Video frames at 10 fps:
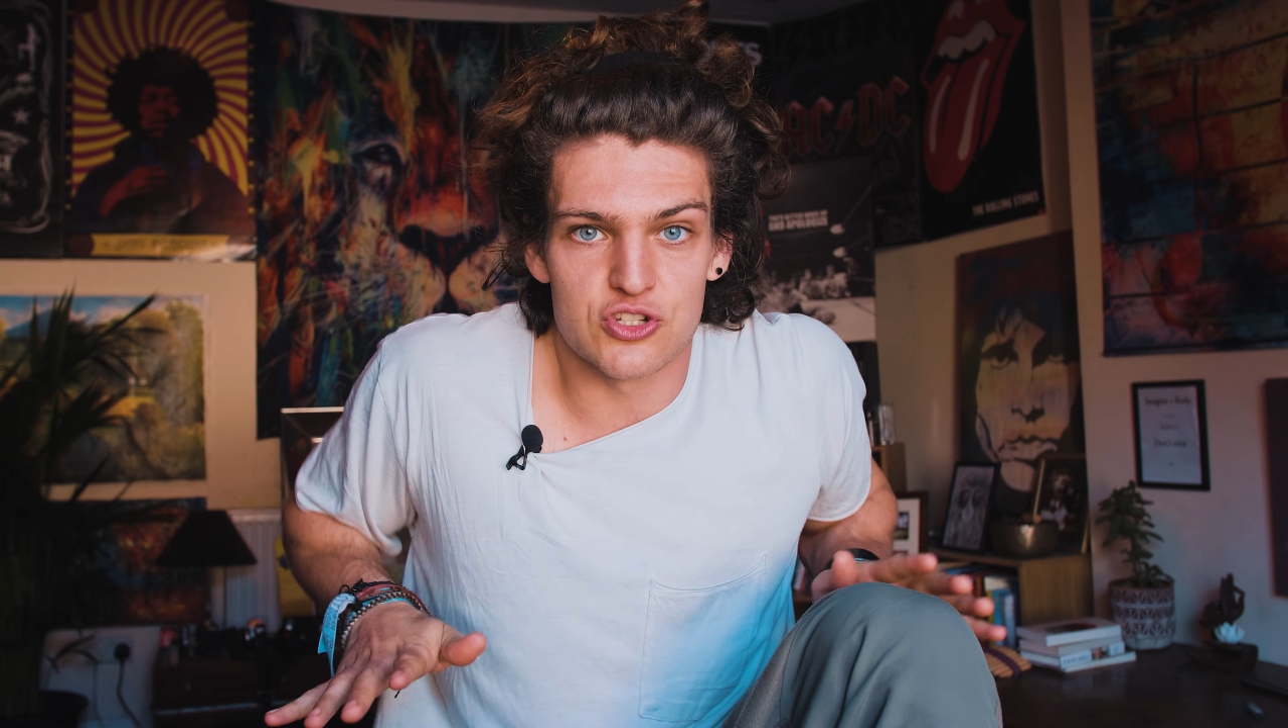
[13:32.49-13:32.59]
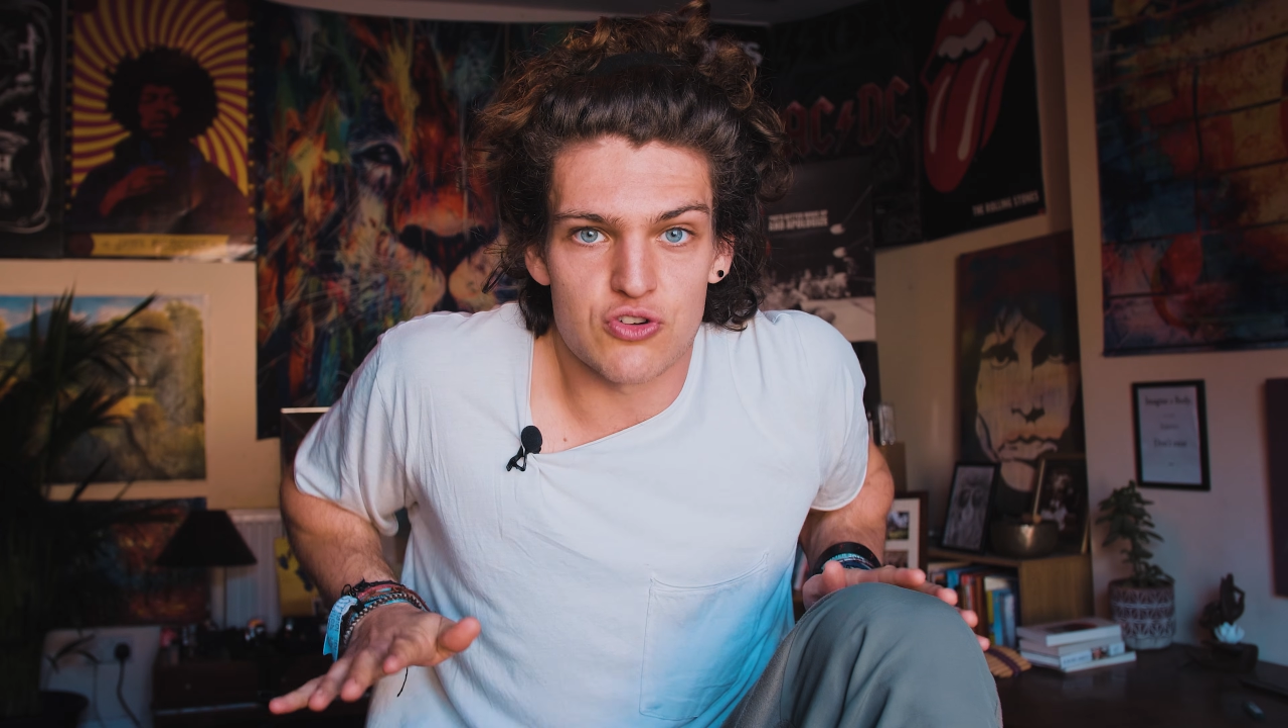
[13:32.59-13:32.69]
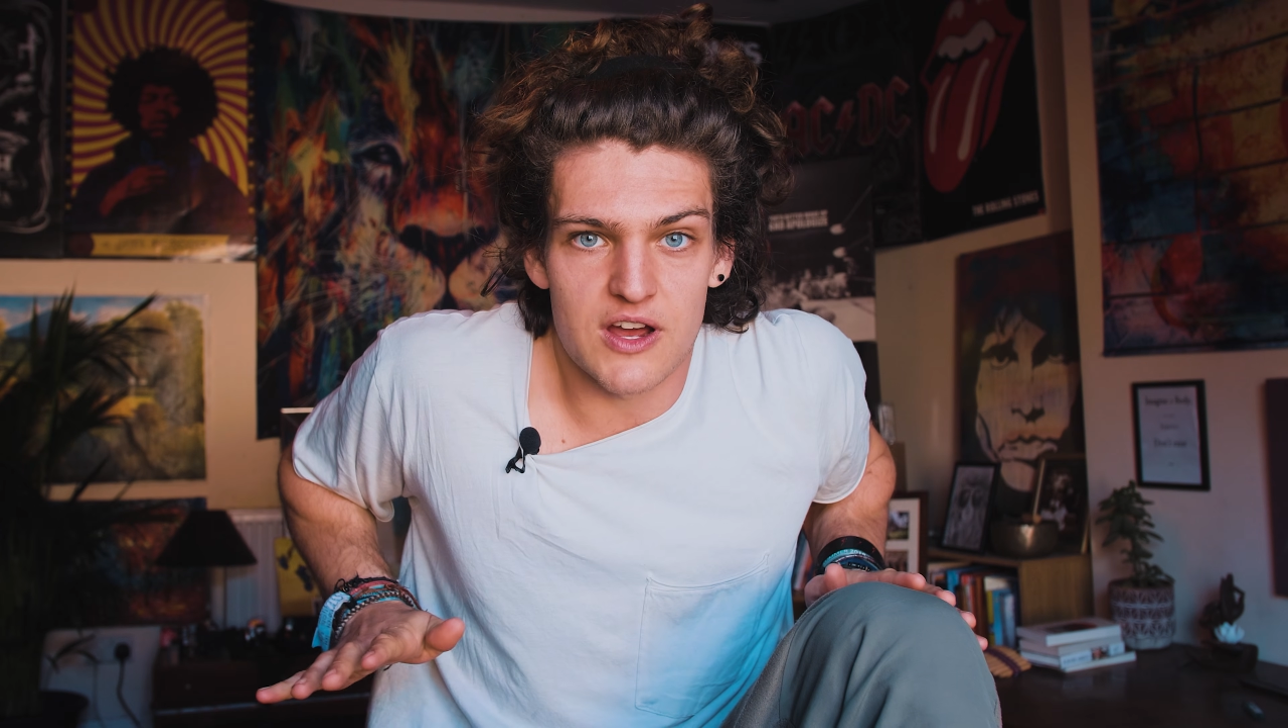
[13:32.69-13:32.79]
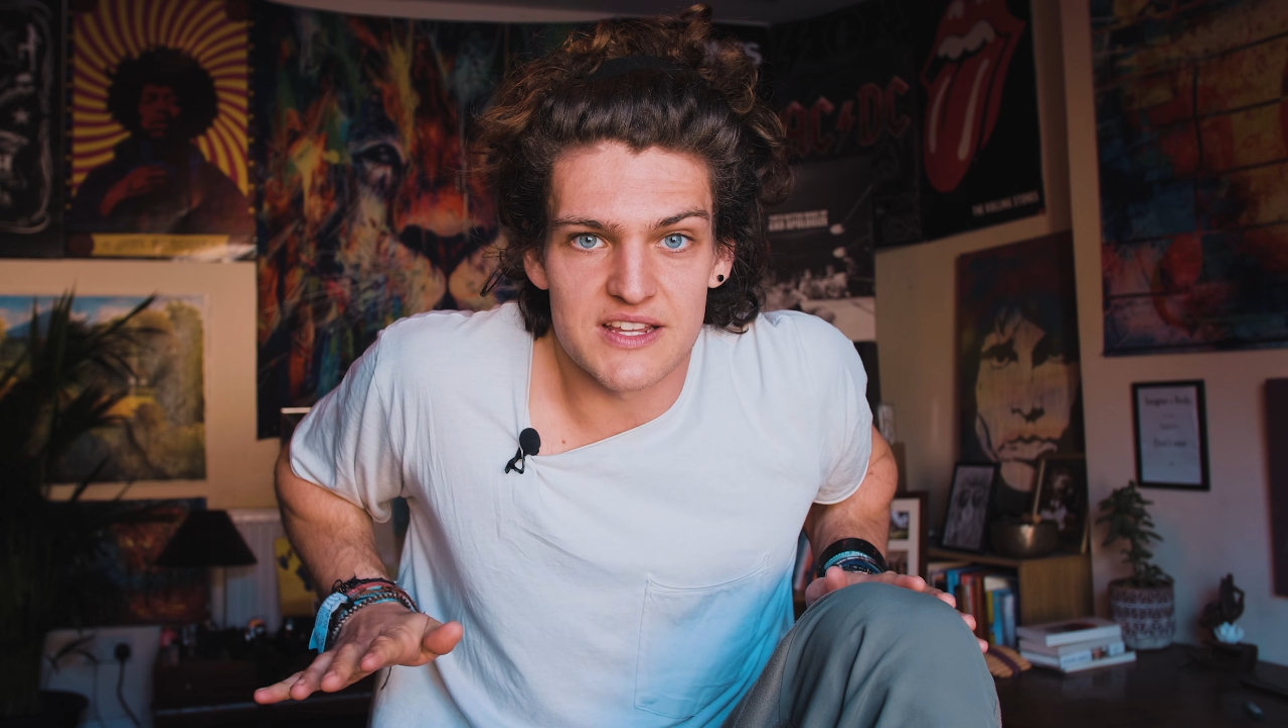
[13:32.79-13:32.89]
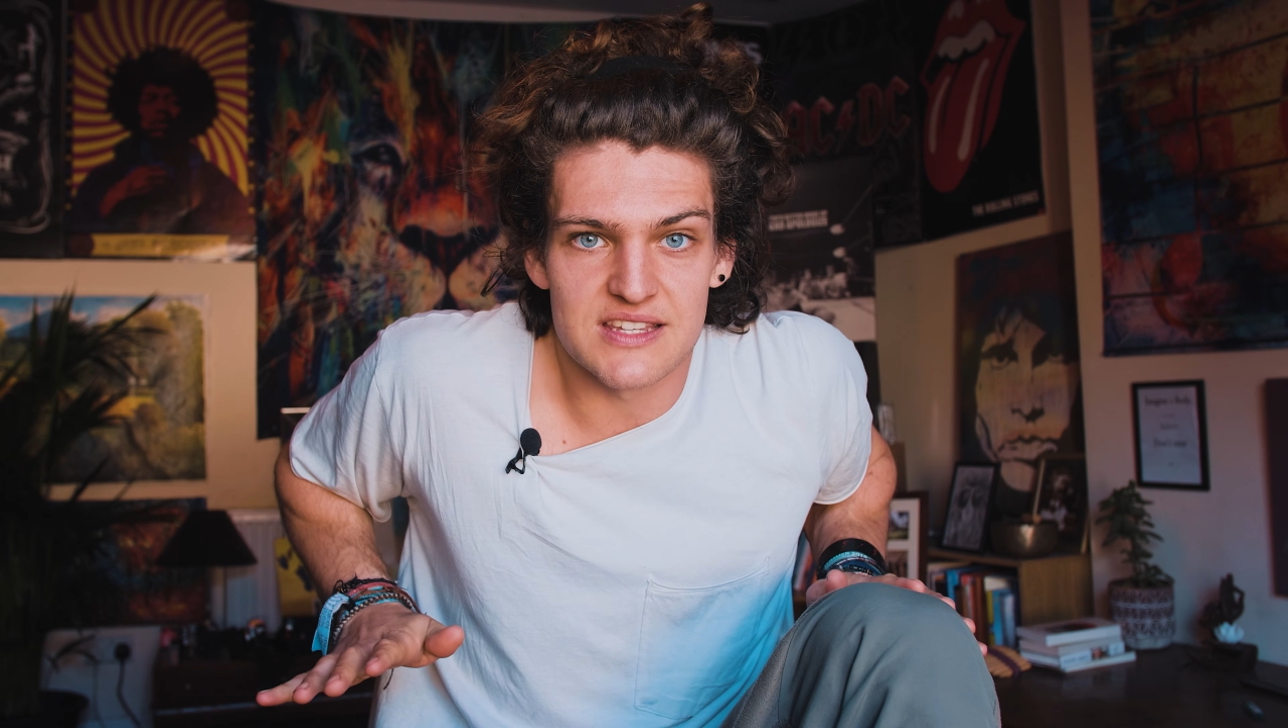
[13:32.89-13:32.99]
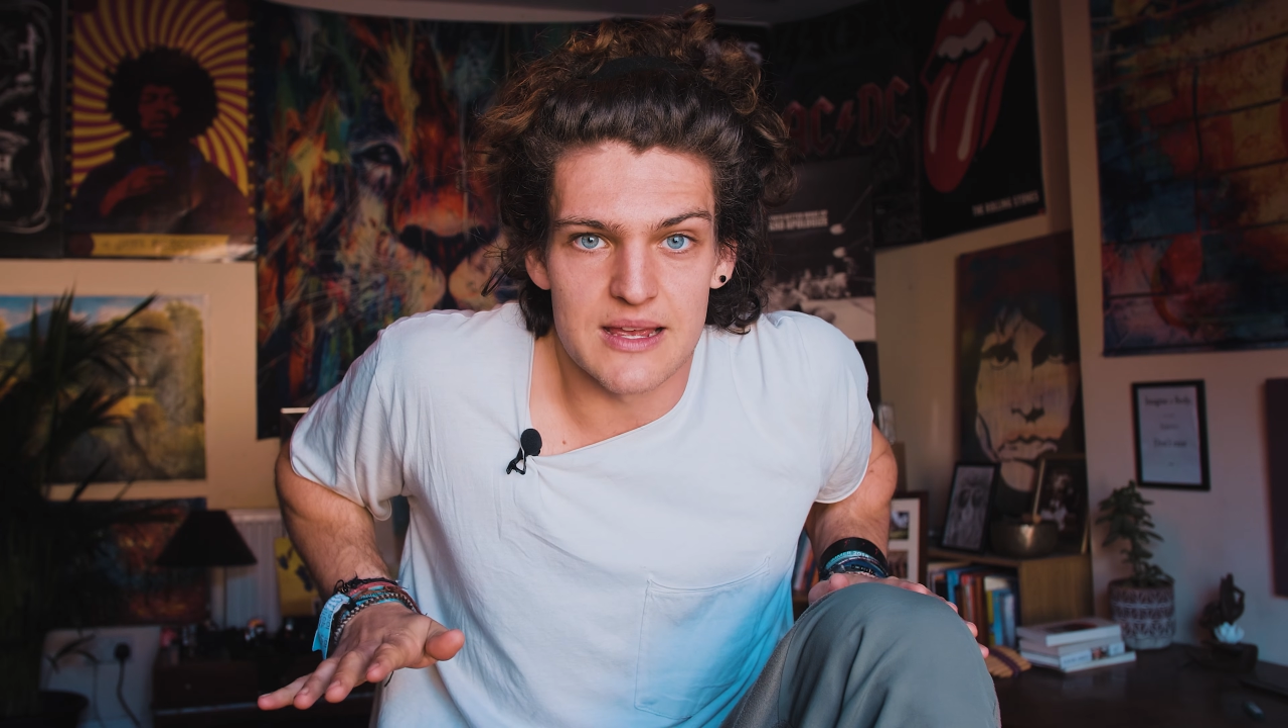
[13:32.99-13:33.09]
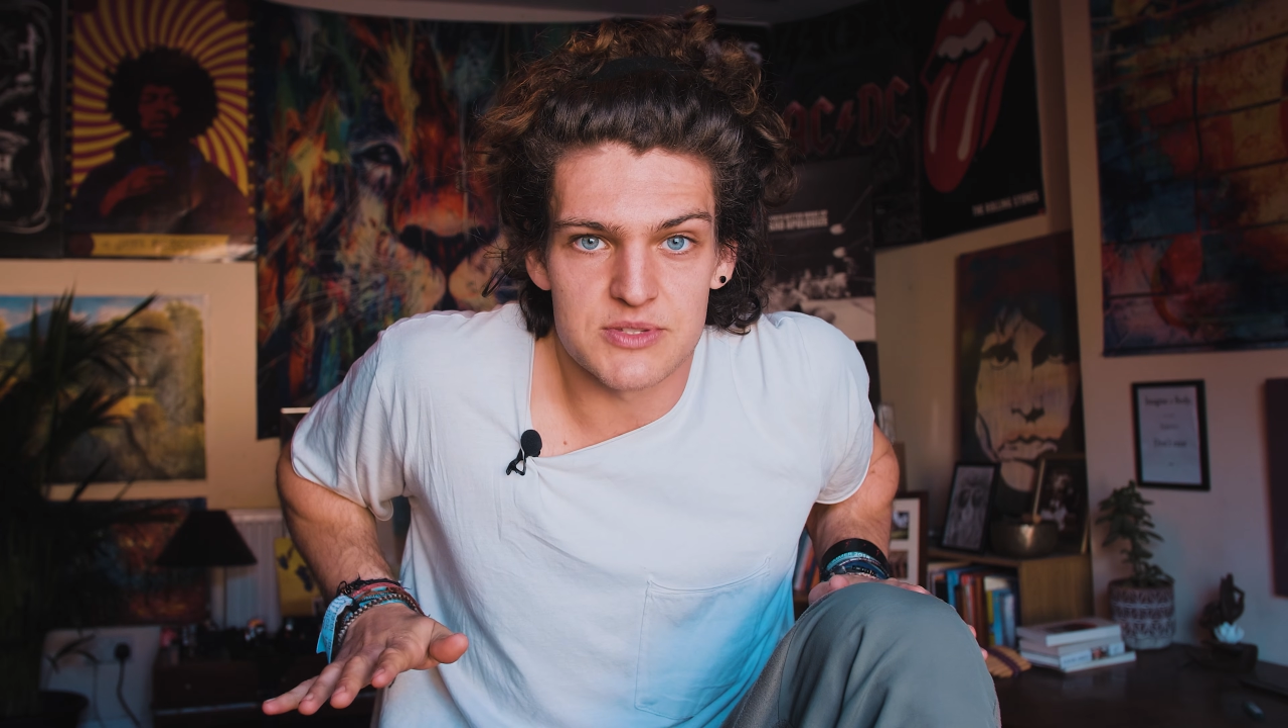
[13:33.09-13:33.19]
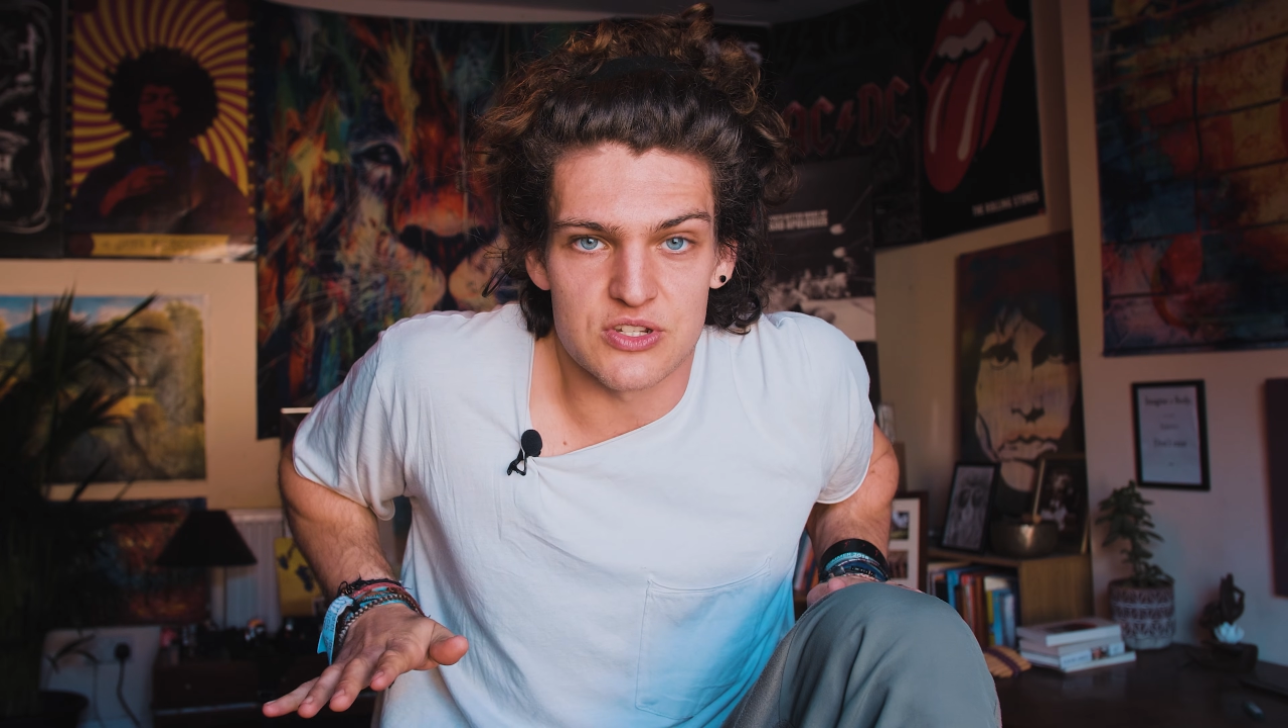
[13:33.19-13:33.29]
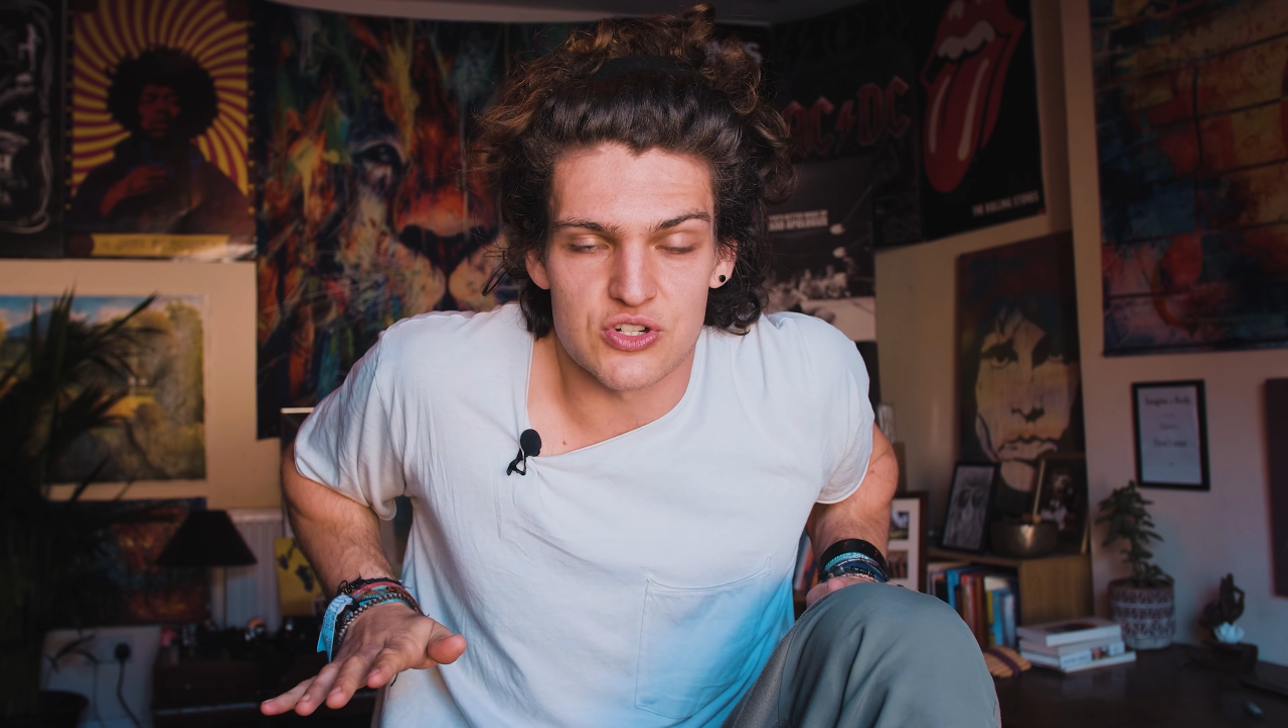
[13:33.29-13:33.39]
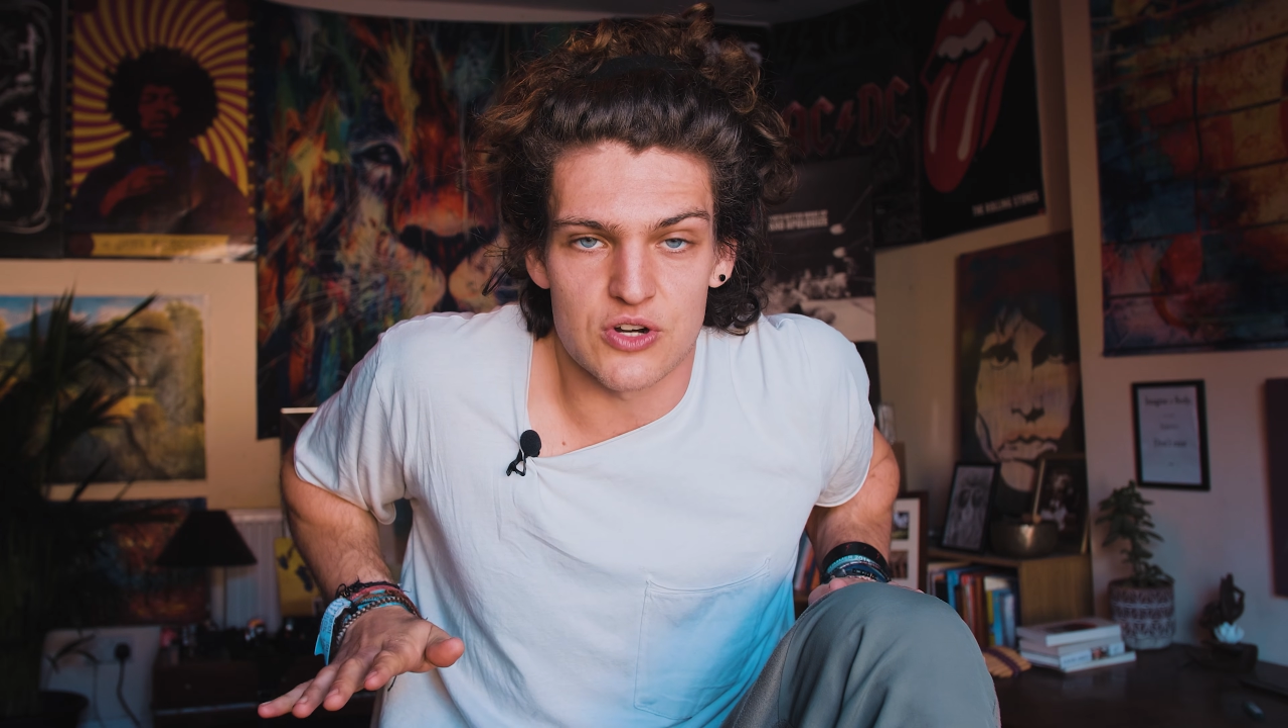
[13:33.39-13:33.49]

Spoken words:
triceps and your